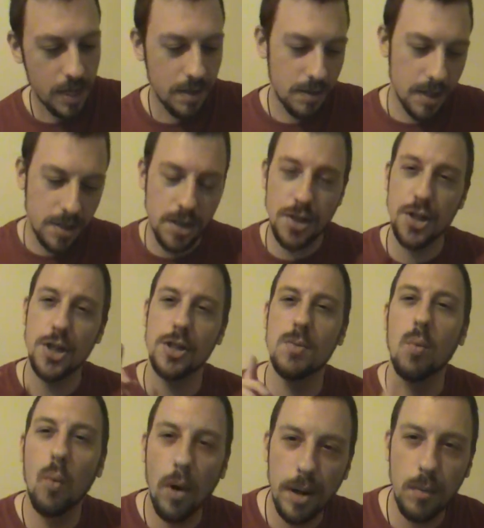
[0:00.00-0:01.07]
This is just
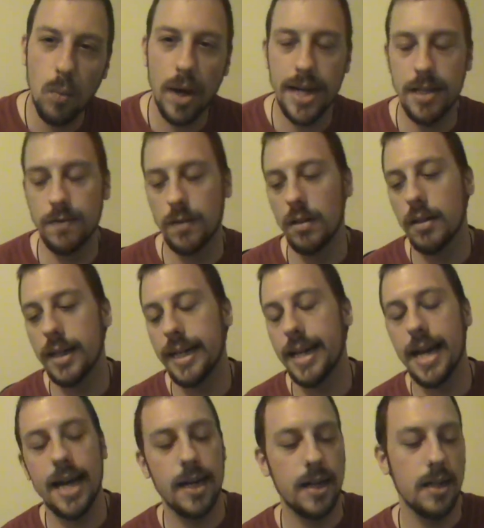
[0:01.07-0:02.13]
one way of looking
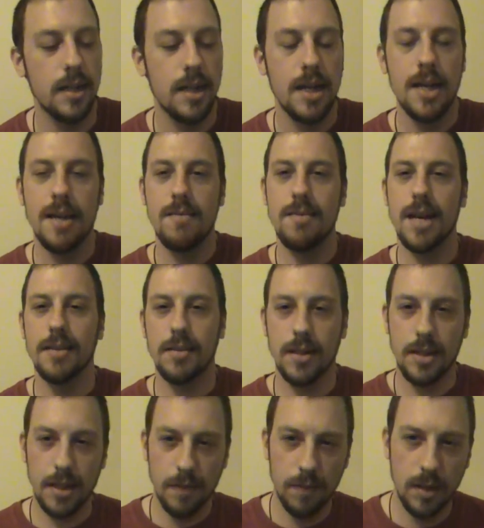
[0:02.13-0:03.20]
at it. That the
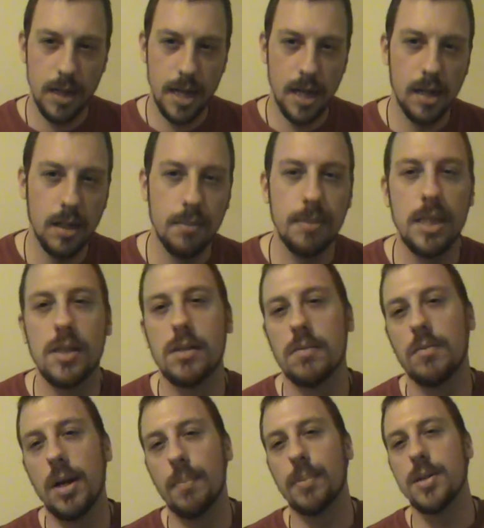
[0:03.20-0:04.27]
different elements
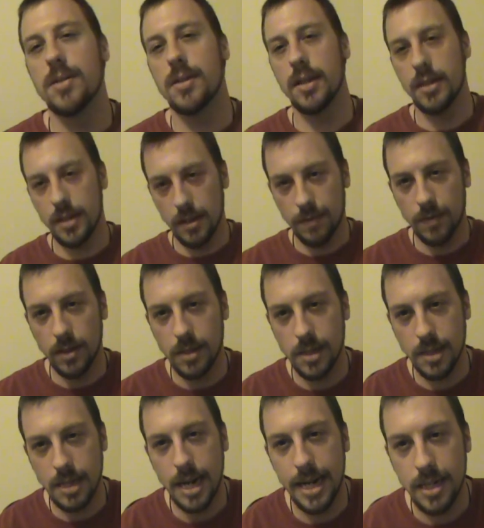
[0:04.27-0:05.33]
represent different
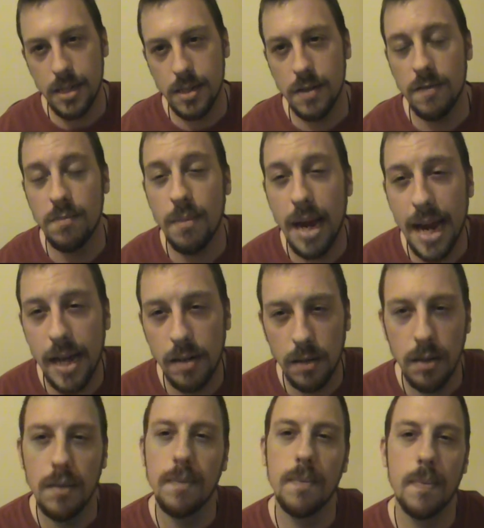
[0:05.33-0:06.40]
states of matter,